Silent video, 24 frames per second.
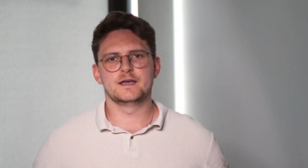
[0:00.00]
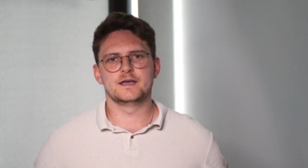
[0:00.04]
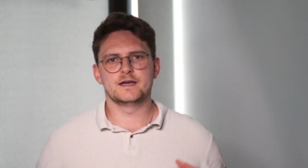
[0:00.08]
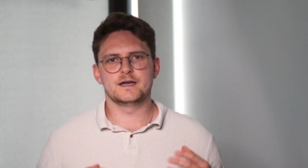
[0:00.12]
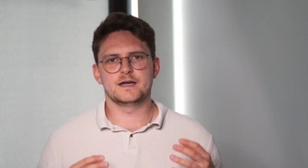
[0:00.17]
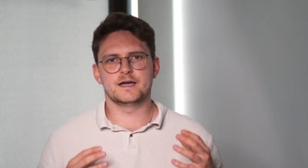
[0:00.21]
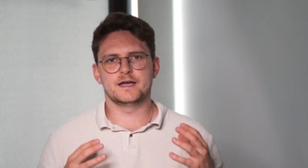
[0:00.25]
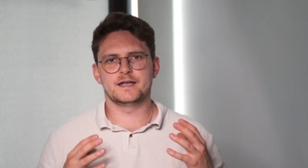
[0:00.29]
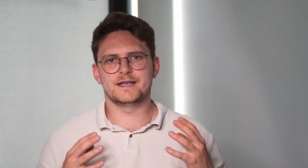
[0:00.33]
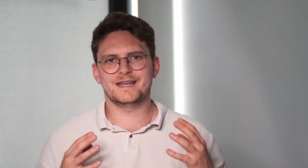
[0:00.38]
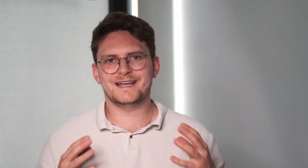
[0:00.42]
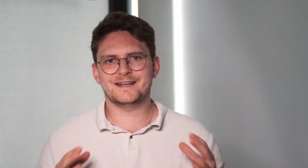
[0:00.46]

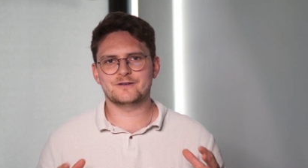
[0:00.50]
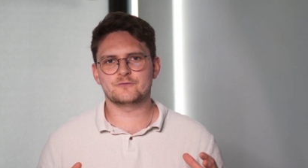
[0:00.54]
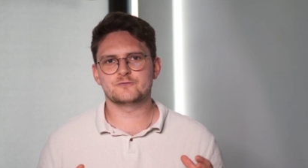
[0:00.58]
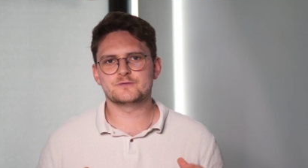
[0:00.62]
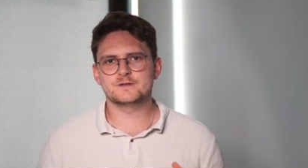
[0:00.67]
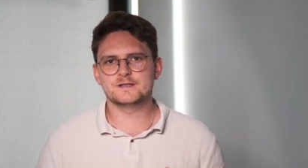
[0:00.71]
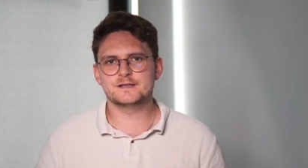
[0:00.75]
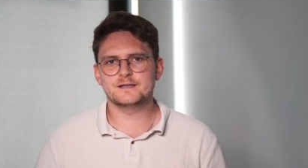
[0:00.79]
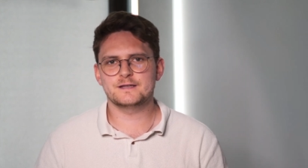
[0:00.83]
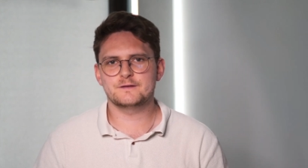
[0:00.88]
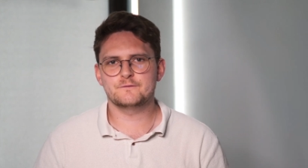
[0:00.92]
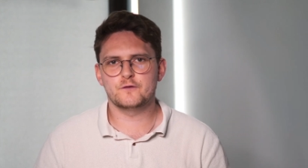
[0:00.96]
And that was
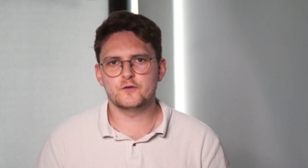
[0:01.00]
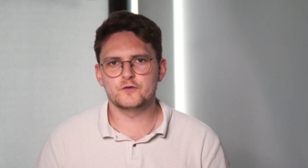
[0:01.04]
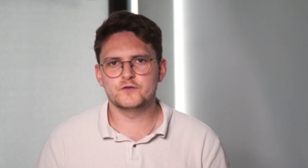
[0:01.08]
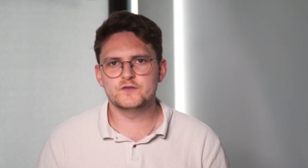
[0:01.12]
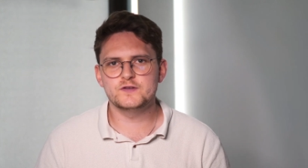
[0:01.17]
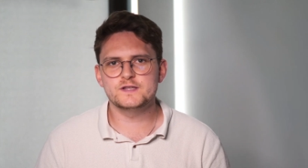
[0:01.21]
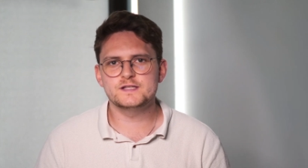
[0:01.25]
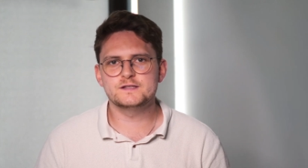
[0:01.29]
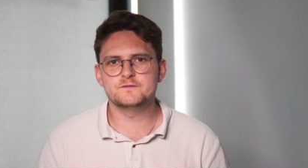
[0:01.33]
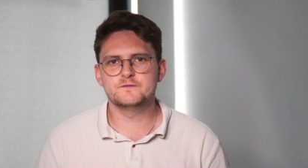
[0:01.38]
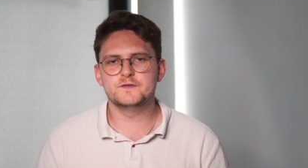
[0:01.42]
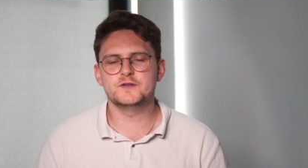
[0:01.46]
it for
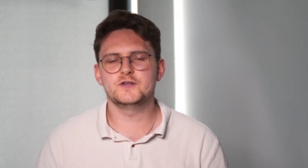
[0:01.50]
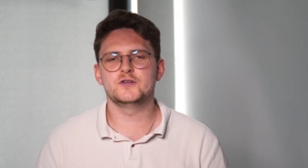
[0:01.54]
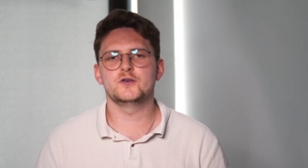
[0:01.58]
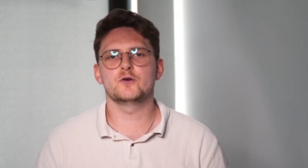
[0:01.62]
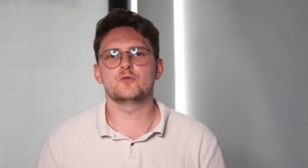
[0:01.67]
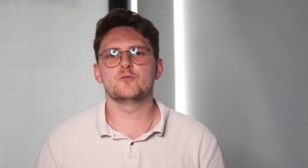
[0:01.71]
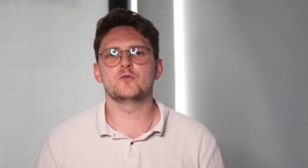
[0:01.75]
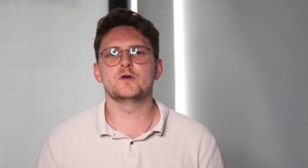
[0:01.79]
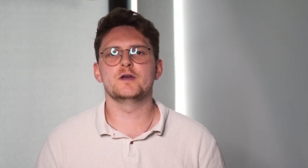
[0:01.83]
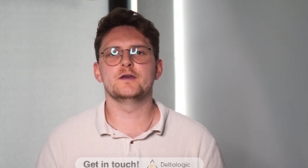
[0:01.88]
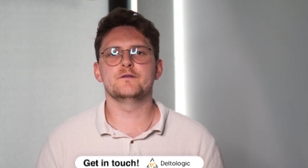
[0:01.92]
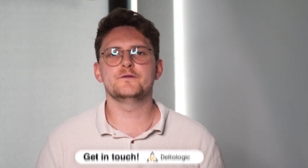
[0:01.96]
this
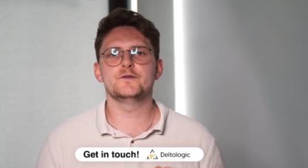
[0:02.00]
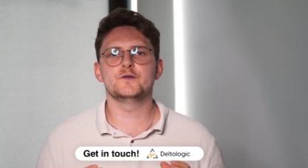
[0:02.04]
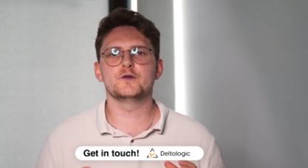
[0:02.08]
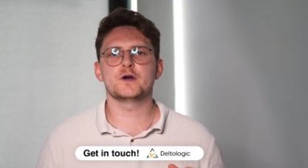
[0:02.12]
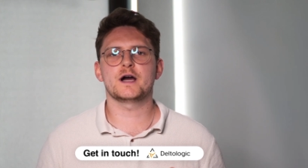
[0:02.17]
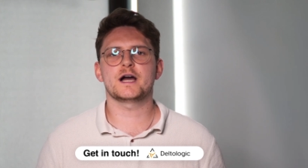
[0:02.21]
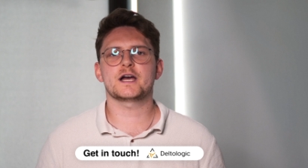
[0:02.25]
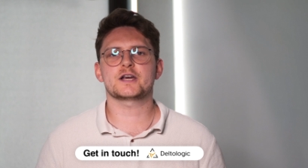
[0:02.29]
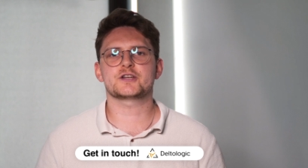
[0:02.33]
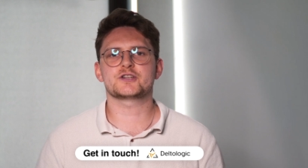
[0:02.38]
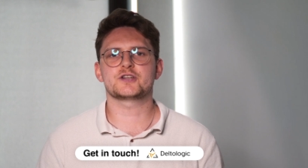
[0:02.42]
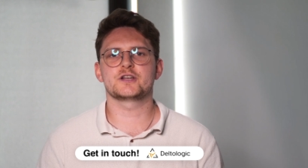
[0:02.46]
video. If you
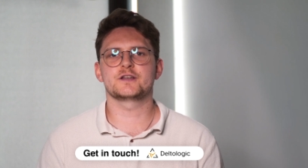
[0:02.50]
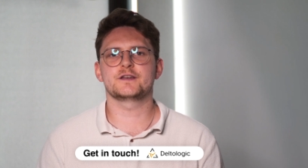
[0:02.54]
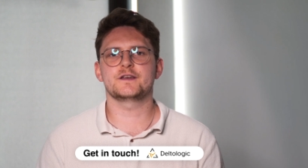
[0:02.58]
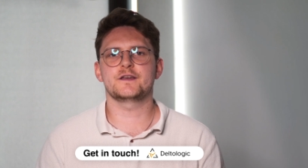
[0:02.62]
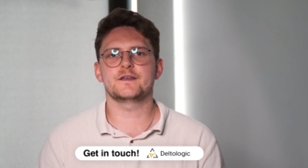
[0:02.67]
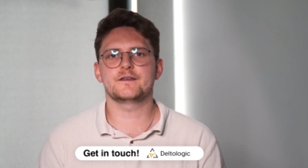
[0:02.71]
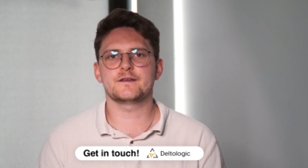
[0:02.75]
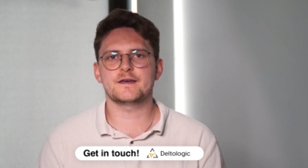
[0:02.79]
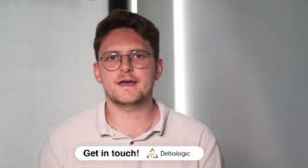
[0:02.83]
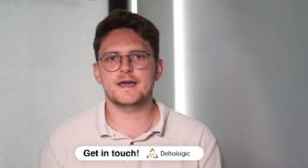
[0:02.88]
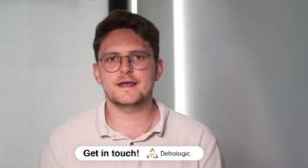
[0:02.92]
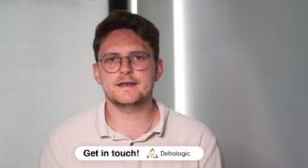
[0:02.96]
actually
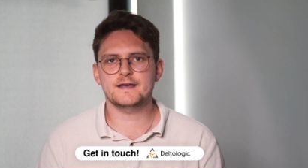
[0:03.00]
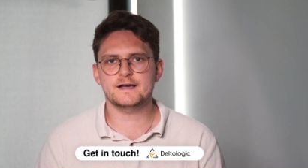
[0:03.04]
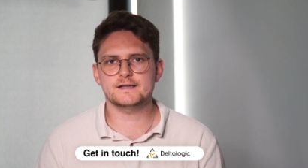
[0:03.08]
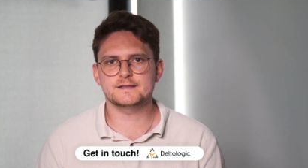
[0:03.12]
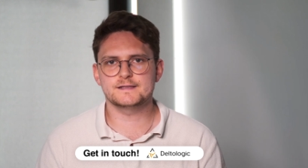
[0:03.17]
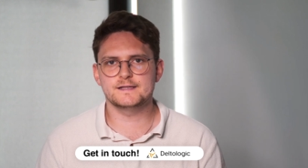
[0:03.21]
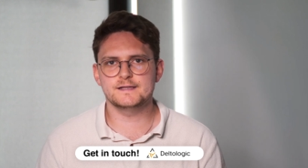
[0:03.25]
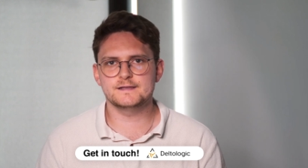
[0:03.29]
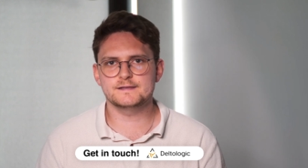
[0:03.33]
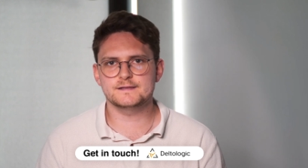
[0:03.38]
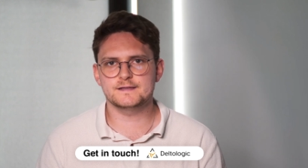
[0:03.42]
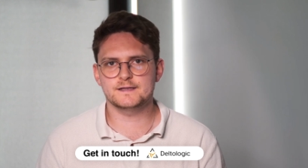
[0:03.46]
need any
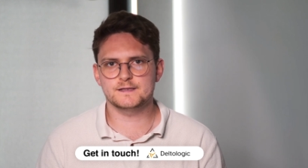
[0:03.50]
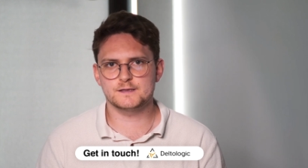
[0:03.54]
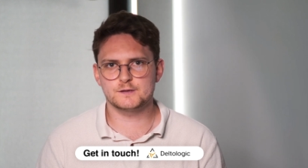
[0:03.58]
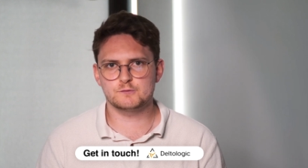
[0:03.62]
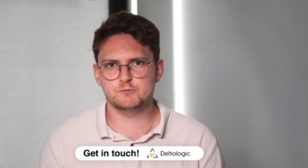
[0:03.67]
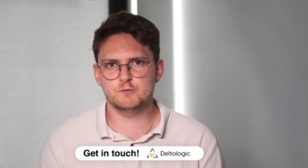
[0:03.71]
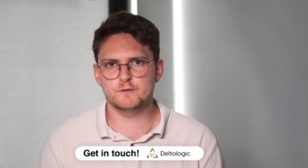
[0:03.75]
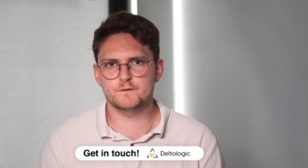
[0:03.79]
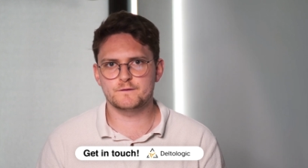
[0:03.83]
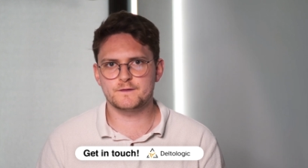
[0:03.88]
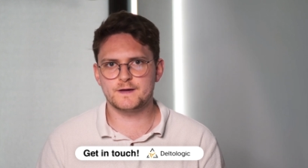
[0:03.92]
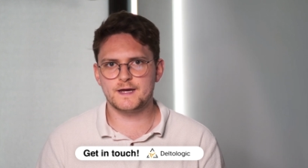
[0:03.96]
assistance
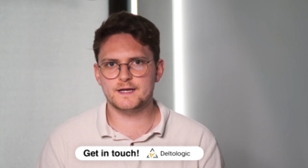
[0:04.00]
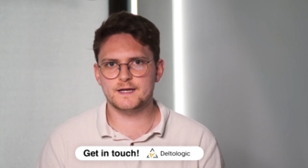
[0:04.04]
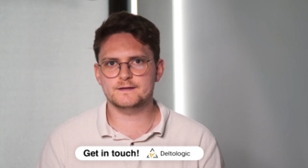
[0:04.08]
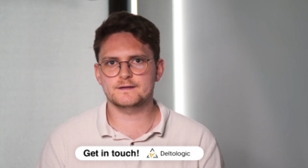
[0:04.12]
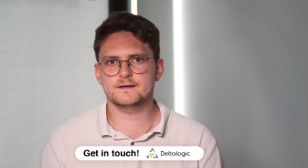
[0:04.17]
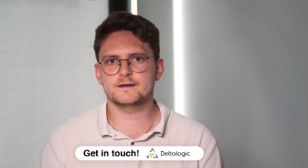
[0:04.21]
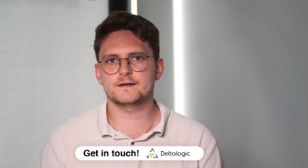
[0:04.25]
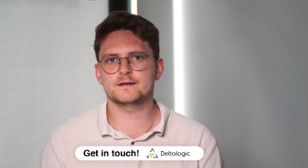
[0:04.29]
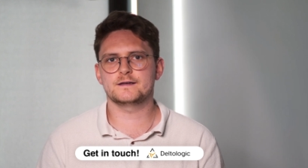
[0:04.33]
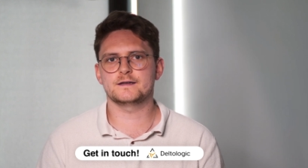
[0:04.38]
with getting